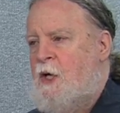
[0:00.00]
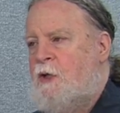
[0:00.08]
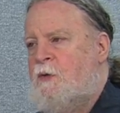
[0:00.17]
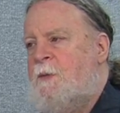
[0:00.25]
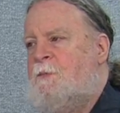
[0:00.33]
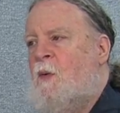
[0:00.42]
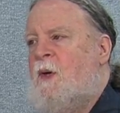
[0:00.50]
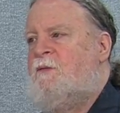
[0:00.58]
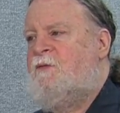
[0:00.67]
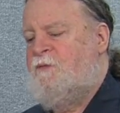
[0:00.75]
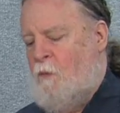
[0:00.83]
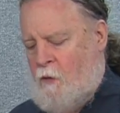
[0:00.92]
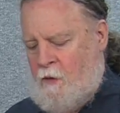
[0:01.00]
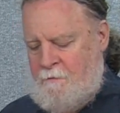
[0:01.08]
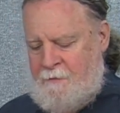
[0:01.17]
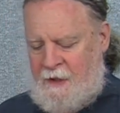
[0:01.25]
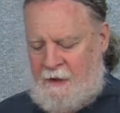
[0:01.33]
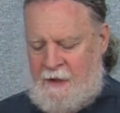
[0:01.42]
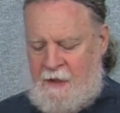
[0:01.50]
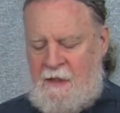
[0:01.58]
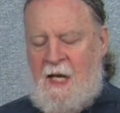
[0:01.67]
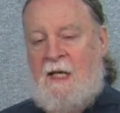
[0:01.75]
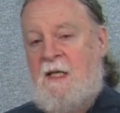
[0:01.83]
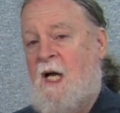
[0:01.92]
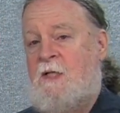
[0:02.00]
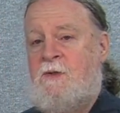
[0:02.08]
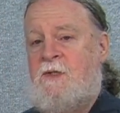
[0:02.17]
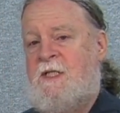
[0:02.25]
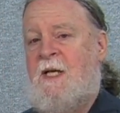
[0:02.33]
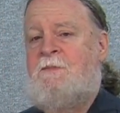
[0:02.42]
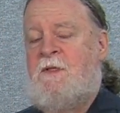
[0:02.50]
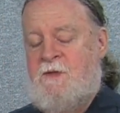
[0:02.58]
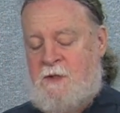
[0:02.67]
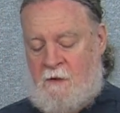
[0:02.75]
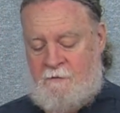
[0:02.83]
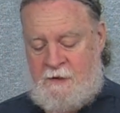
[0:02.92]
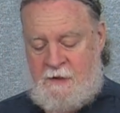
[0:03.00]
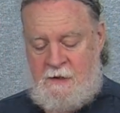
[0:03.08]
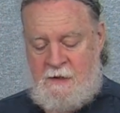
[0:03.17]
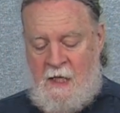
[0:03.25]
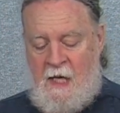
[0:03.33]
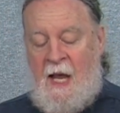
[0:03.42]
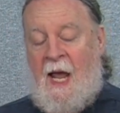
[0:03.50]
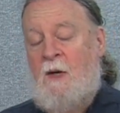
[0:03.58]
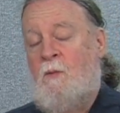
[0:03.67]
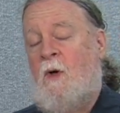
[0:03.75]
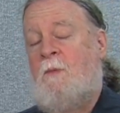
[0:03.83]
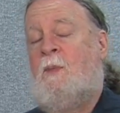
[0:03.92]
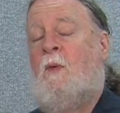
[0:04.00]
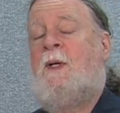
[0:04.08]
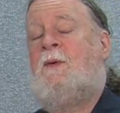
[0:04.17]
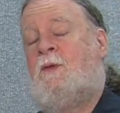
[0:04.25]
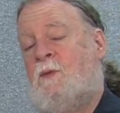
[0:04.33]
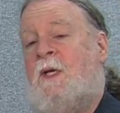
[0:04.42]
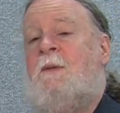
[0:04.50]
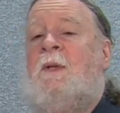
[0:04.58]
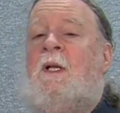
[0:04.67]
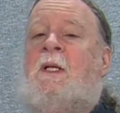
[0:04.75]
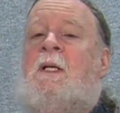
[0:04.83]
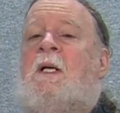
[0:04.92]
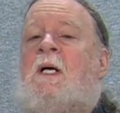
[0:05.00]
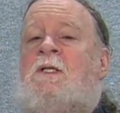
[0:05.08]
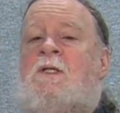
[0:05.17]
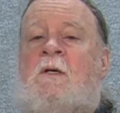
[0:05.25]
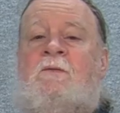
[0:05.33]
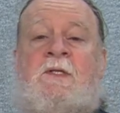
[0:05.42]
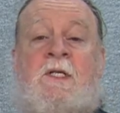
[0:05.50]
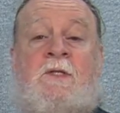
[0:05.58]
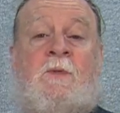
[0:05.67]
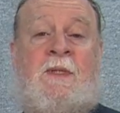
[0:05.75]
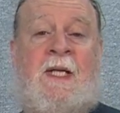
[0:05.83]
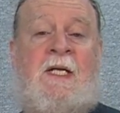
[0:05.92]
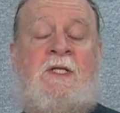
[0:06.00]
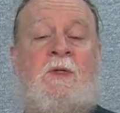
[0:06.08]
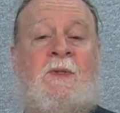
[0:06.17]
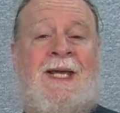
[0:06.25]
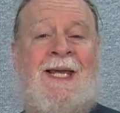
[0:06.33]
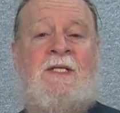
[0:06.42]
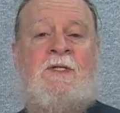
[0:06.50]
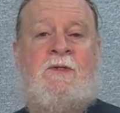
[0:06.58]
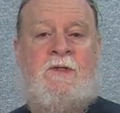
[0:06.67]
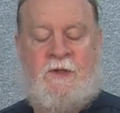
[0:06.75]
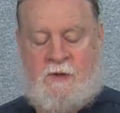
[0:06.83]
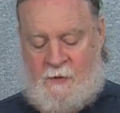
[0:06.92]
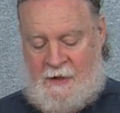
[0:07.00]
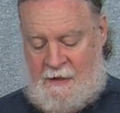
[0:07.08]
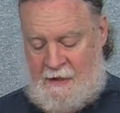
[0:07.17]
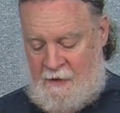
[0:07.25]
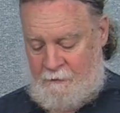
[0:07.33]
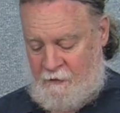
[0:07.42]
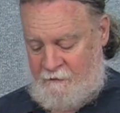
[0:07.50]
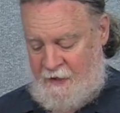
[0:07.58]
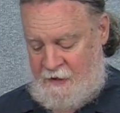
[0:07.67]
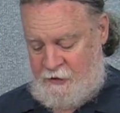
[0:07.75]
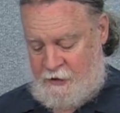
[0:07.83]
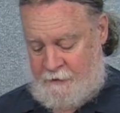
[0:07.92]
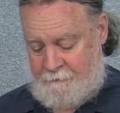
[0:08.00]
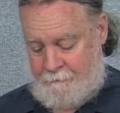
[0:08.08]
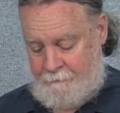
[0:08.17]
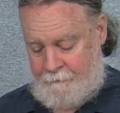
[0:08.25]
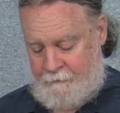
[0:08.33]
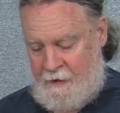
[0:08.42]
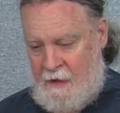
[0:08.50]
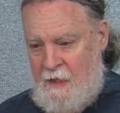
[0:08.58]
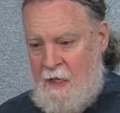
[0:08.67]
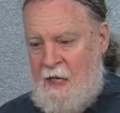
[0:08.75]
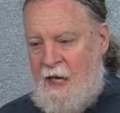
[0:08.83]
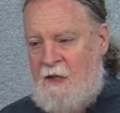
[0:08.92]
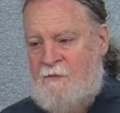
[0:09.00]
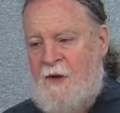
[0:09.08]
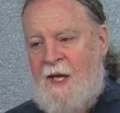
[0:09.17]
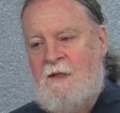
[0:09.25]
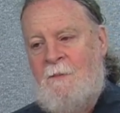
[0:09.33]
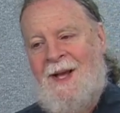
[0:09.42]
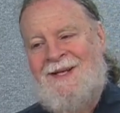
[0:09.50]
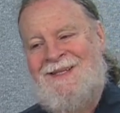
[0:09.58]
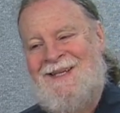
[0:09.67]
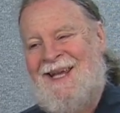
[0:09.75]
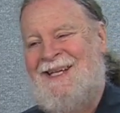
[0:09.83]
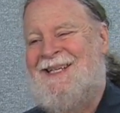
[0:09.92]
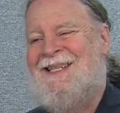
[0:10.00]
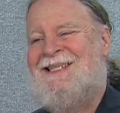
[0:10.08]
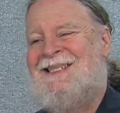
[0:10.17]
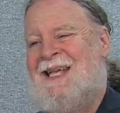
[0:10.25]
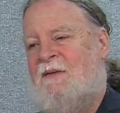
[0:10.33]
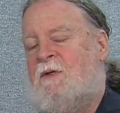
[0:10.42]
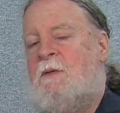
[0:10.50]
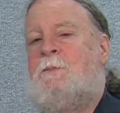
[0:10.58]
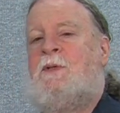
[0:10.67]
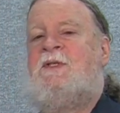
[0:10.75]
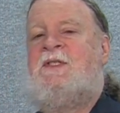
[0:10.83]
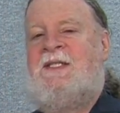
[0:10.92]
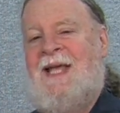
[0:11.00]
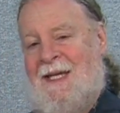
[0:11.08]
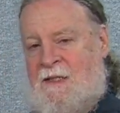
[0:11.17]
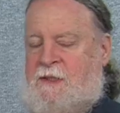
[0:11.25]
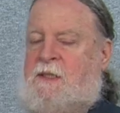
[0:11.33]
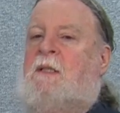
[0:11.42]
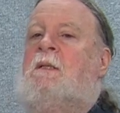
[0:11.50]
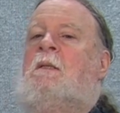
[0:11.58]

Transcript: 3.4 million got contraceptive services, and 1.3 million got services related to cancer screening and prevention. In fact, about 97%